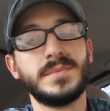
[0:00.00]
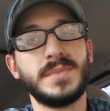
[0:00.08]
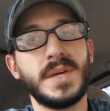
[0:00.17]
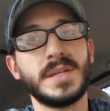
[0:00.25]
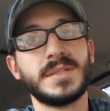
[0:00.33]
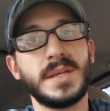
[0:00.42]

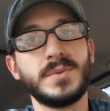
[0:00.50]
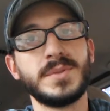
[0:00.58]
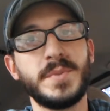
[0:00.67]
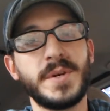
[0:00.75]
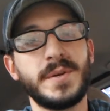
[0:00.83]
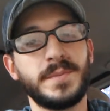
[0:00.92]
Yes, that was
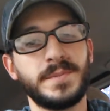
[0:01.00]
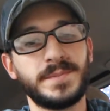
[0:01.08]
me.